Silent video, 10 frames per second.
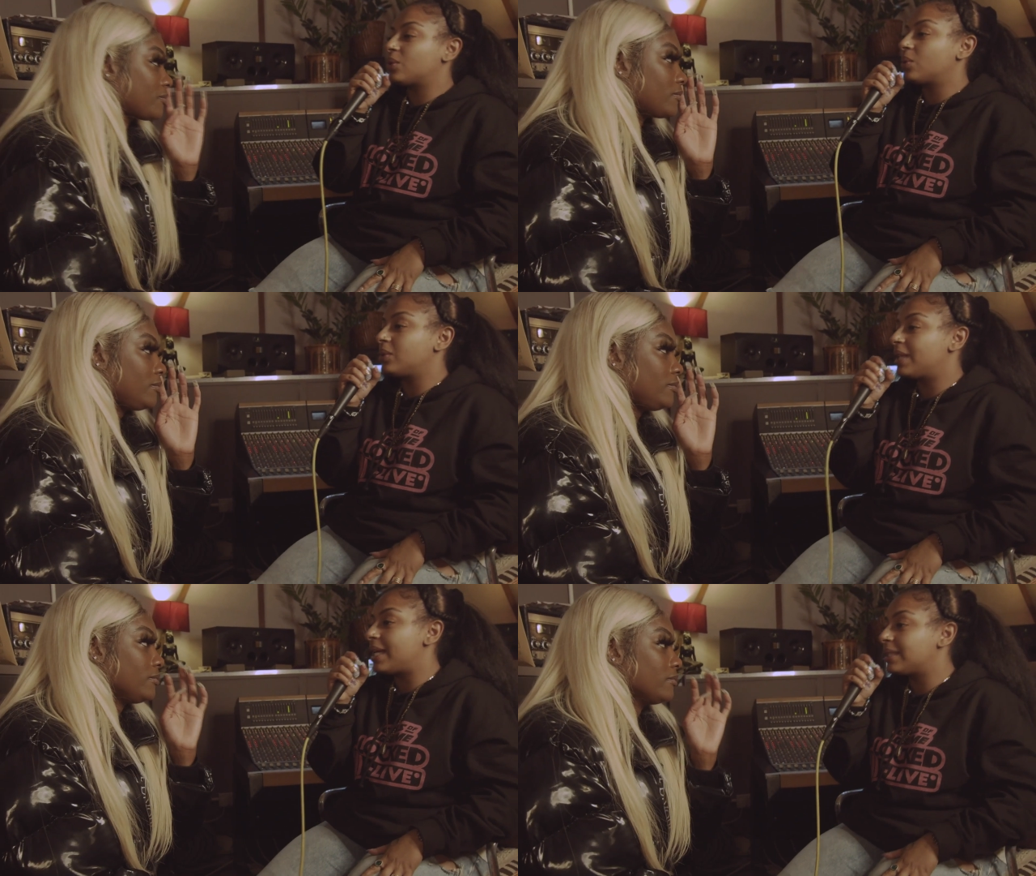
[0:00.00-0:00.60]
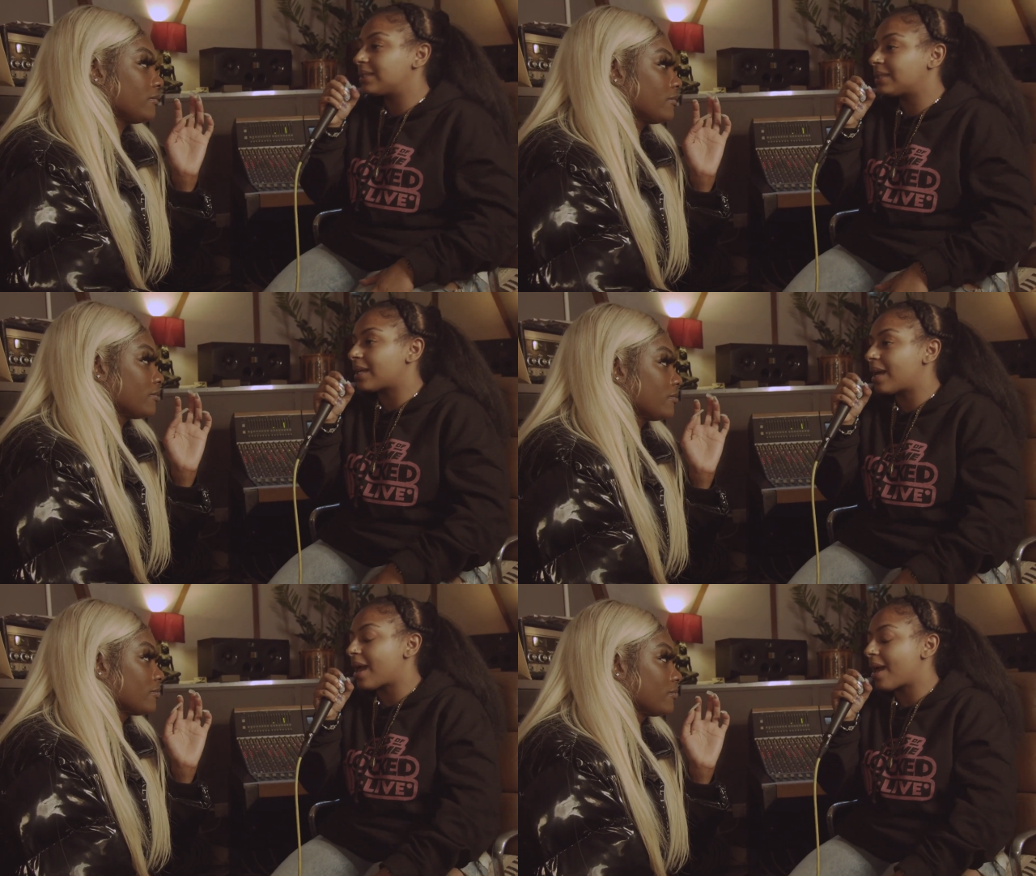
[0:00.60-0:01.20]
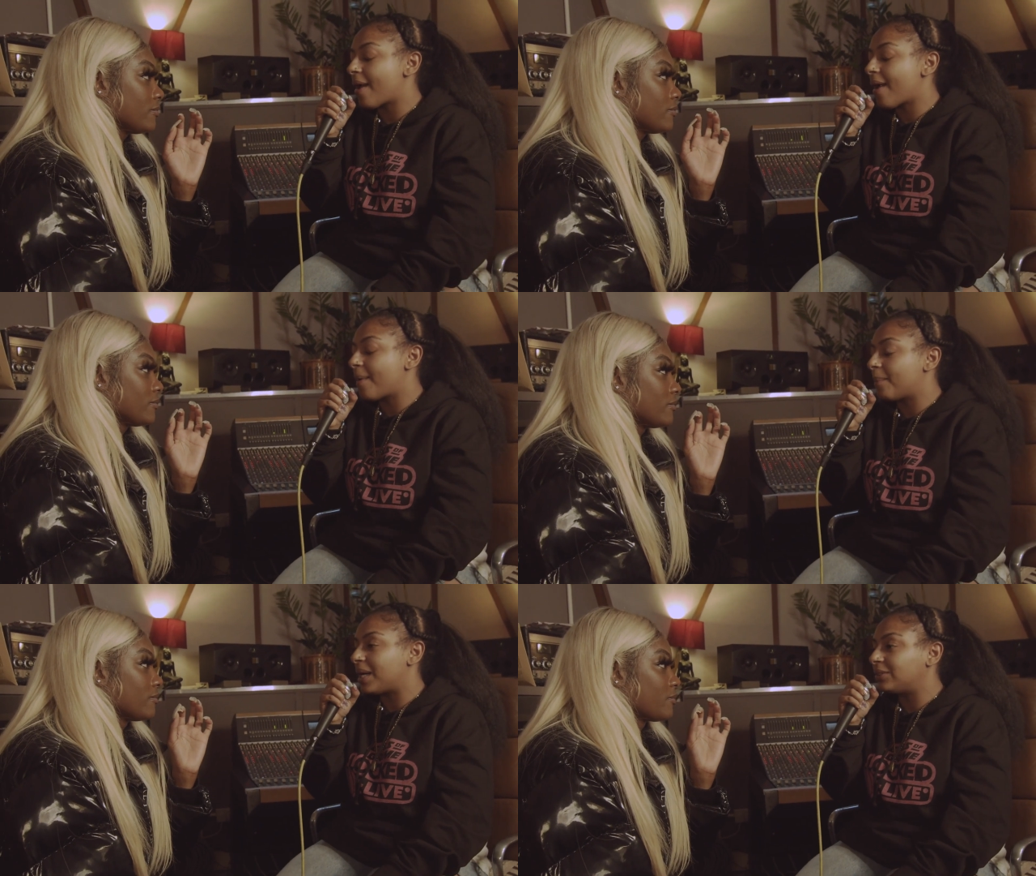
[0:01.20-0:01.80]
Speaker 1: tallest
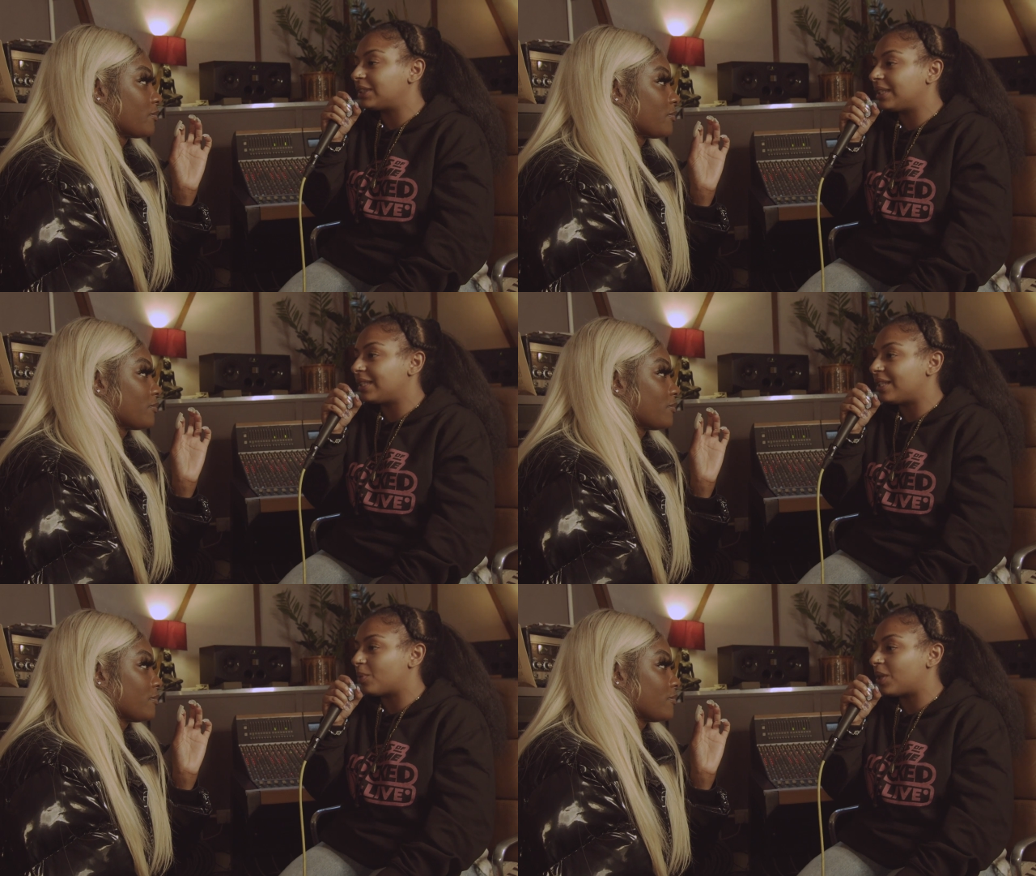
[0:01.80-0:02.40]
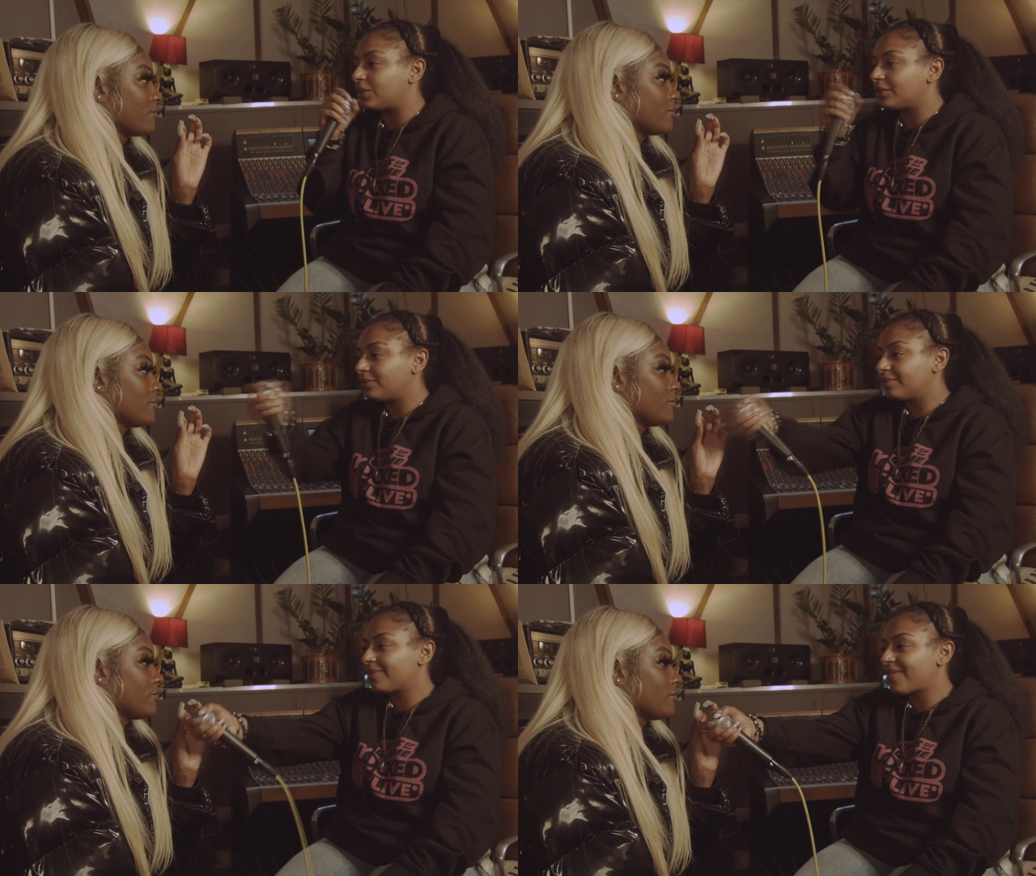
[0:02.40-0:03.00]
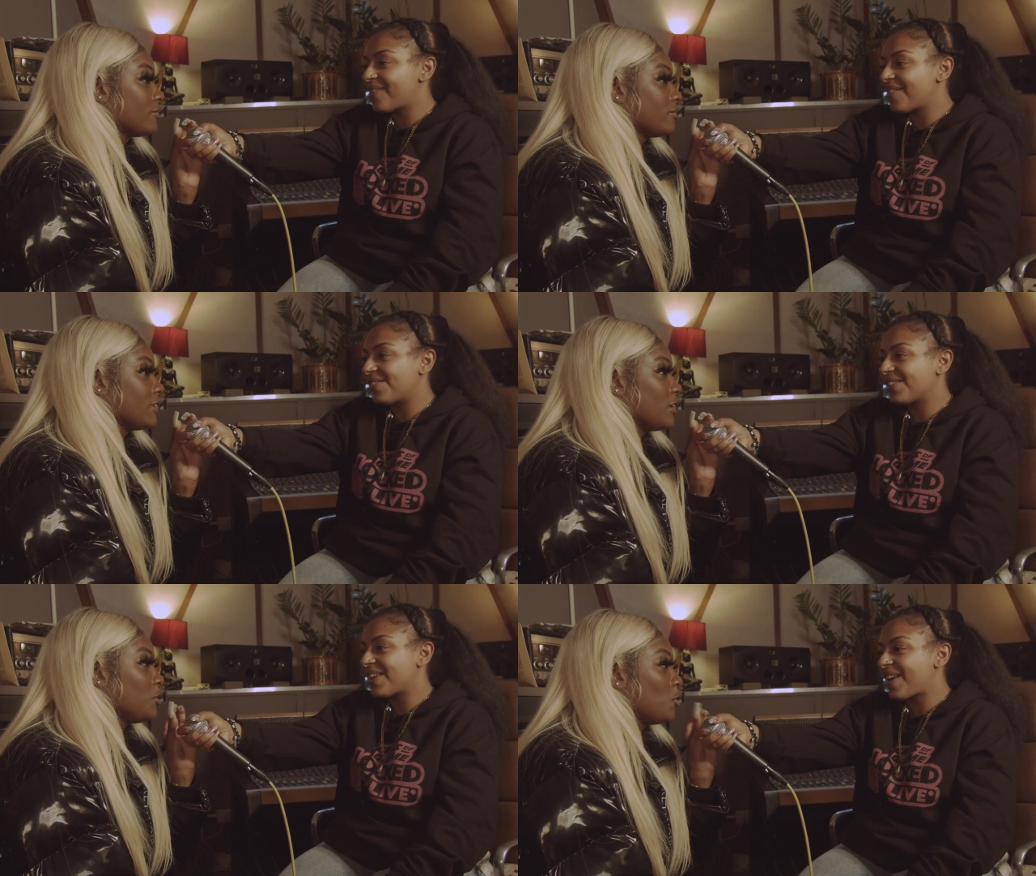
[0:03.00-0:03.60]
mountain in the world?
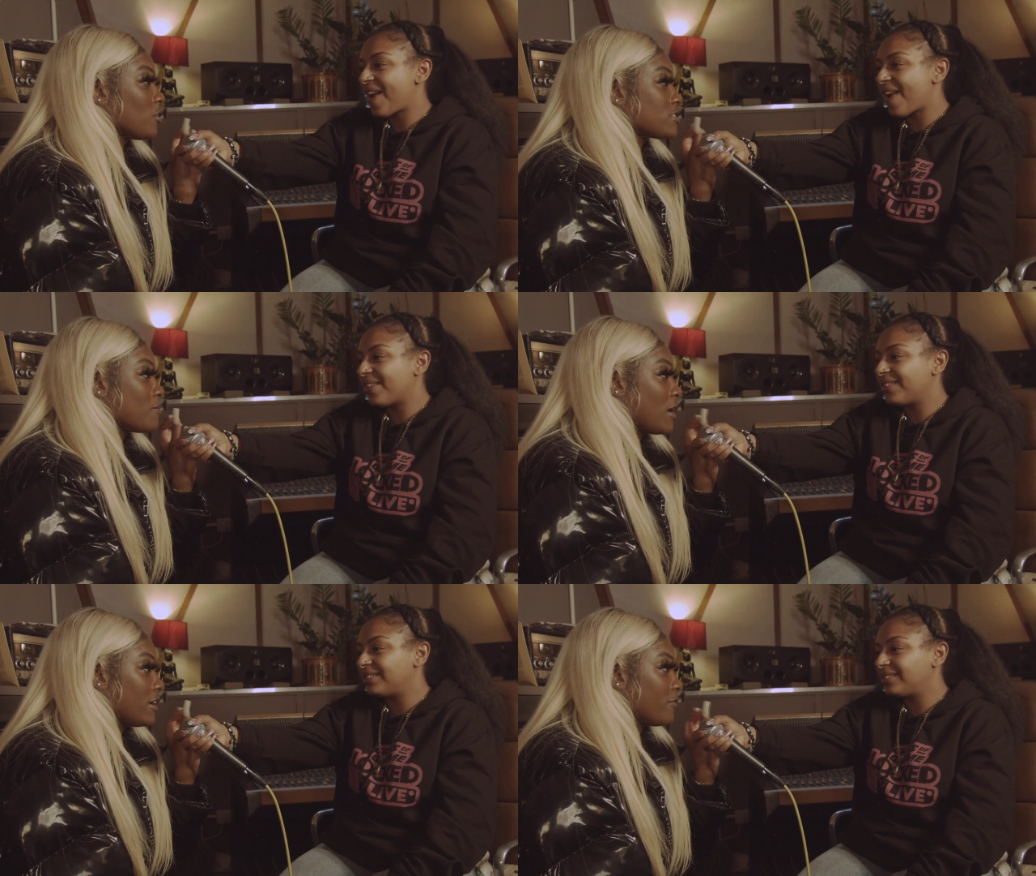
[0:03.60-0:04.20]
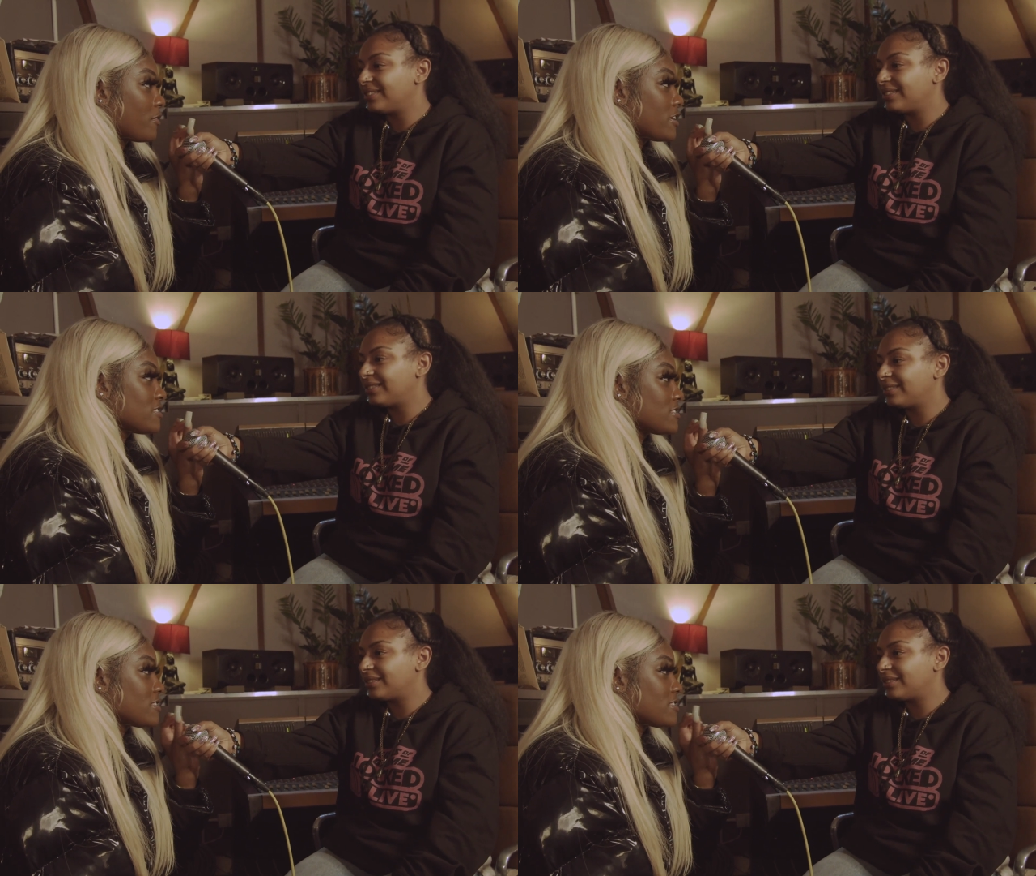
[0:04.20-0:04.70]
Not Mount Everest.